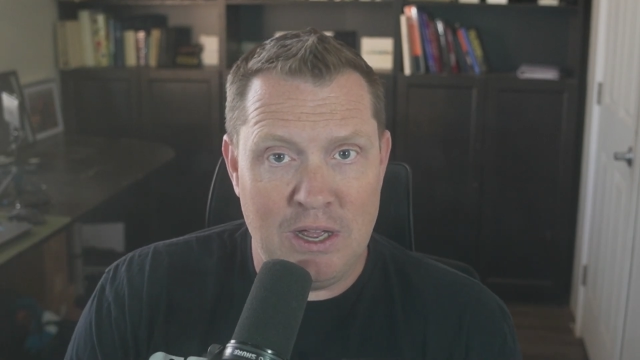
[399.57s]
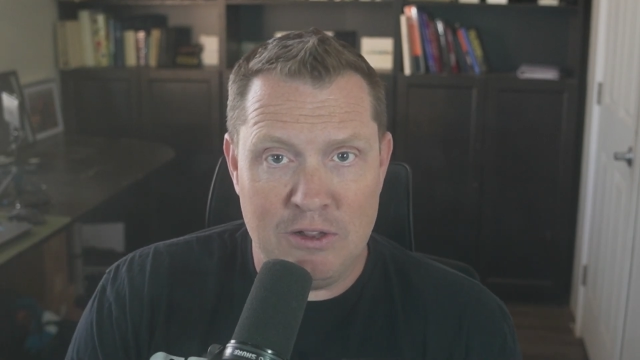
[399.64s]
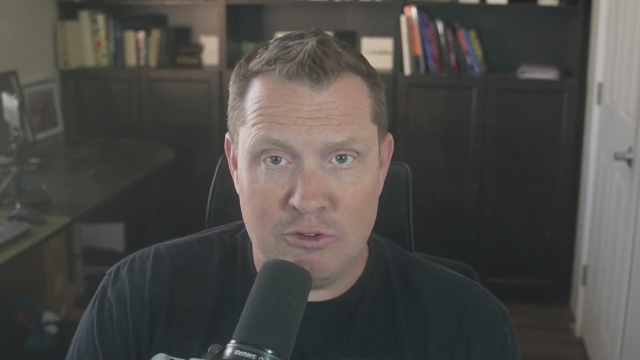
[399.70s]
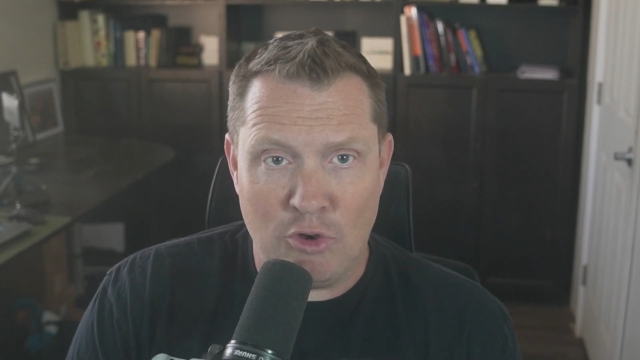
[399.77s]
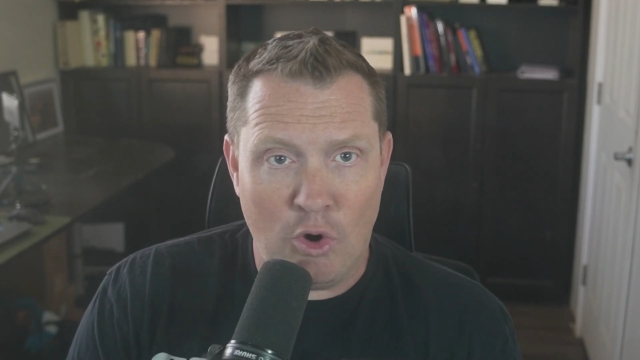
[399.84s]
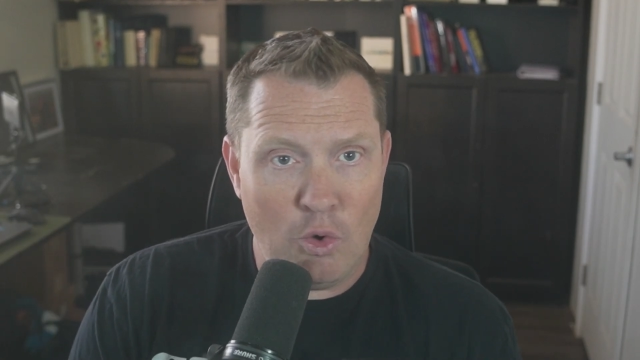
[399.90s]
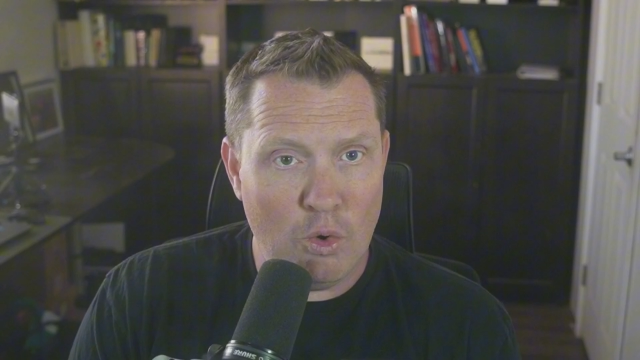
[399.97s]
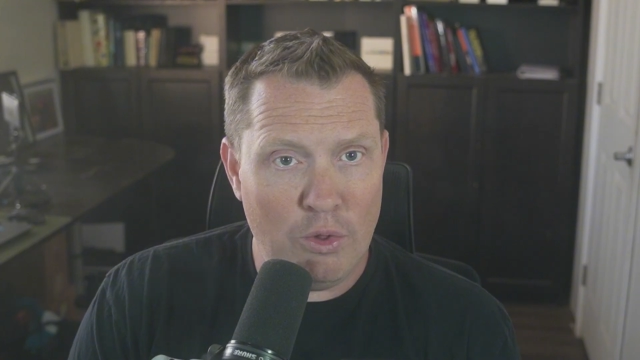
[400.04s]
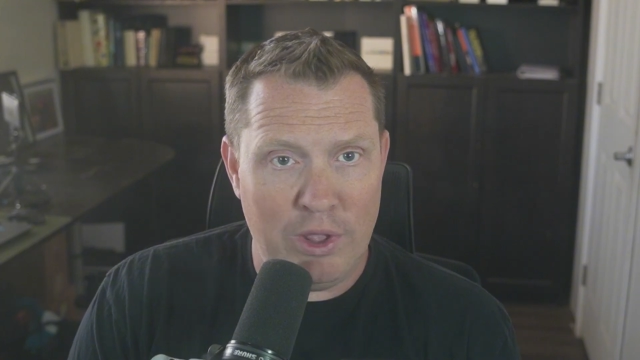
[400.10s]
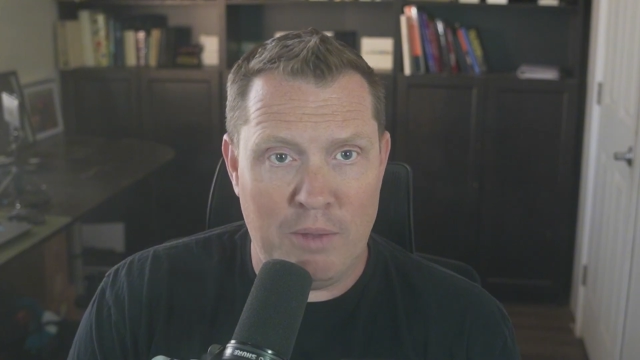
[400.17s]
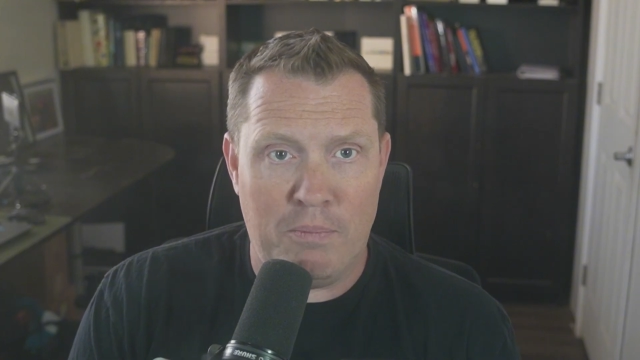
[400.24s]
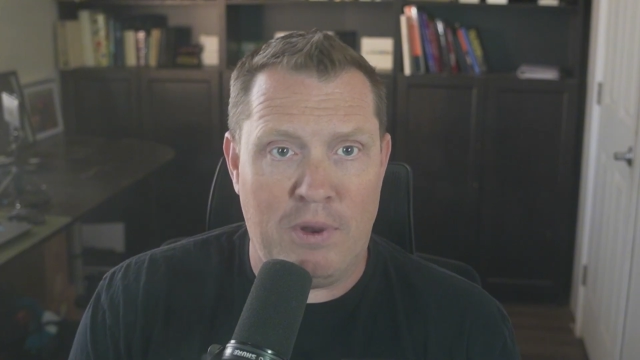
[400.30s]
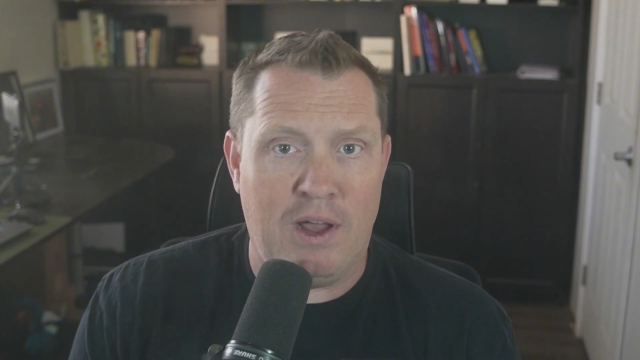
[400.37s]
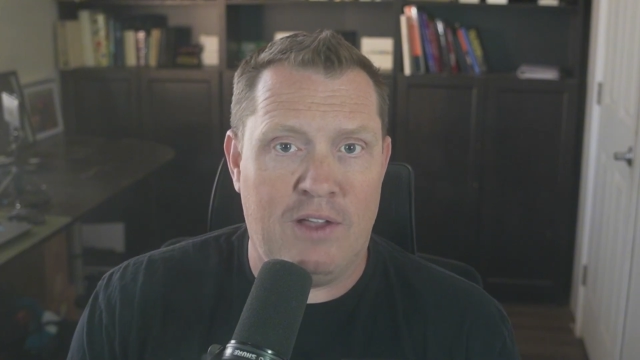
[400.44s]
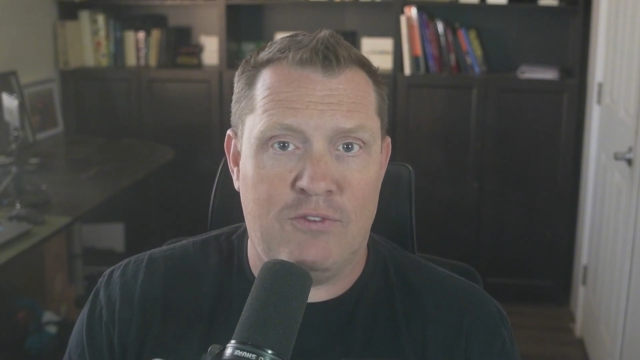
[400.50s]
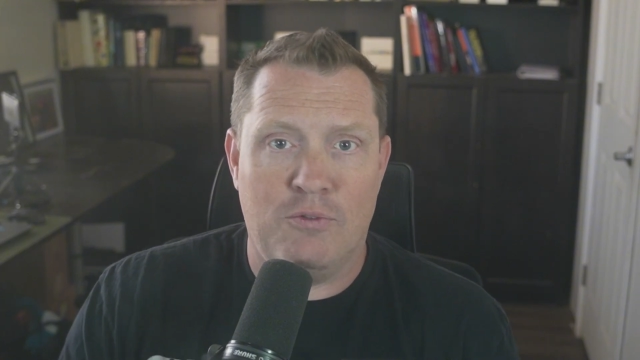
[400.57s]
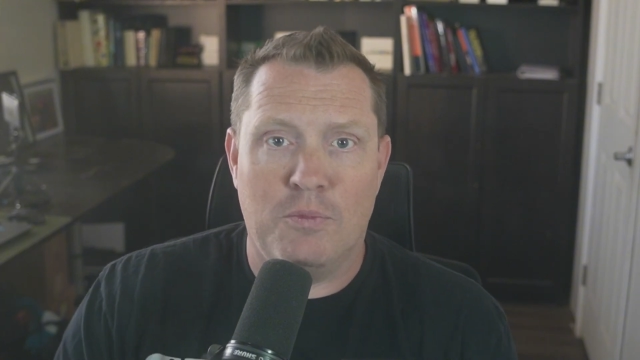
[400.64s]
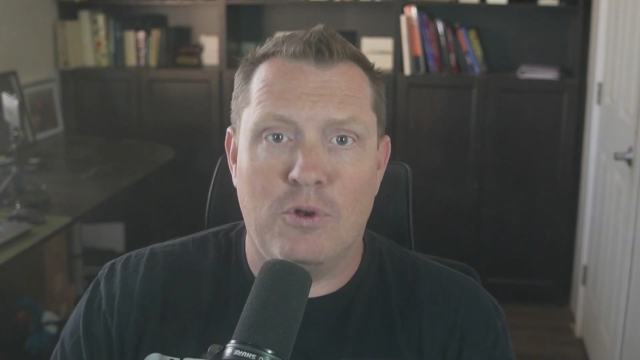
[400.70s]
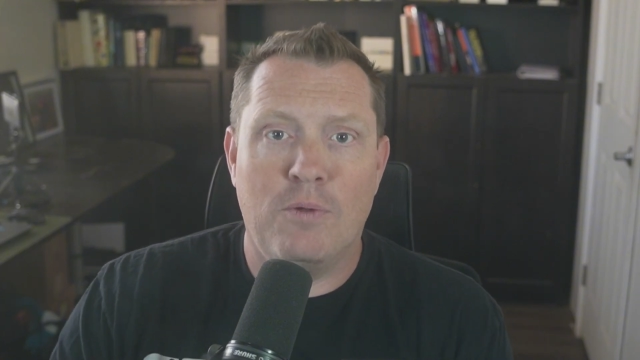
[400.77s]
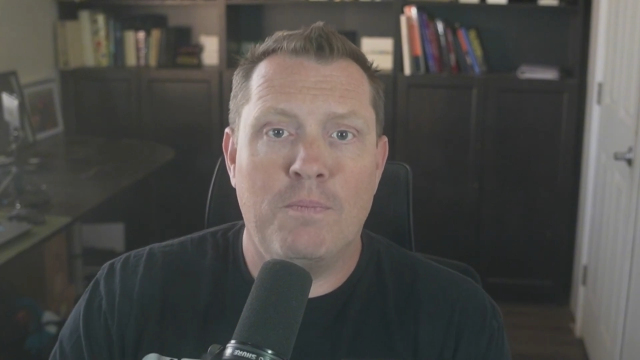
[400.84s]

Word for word: totally impossible.